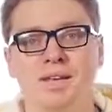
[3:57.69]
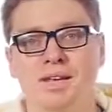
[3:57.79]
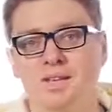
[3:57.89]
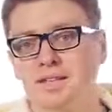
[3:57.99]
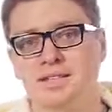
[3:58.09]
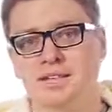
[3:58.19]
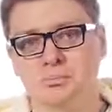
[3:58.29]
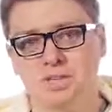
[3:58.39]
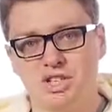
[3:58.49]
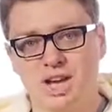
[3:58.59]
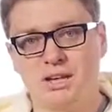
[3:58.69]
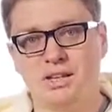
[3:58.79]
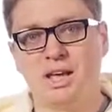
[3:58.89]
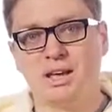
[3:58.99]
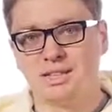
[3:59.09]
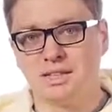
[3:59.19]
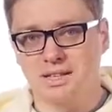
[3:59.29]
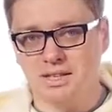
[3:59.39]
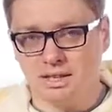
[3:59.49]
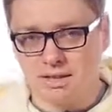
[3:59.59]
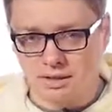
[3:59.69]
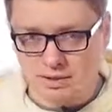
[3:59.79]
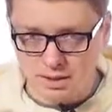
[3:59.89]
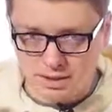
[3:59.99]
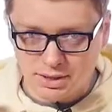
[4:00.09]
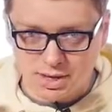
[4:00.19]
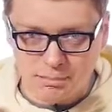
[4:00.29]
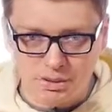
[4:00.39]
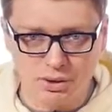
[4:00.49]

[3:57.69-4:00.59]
and it can be checked that it can be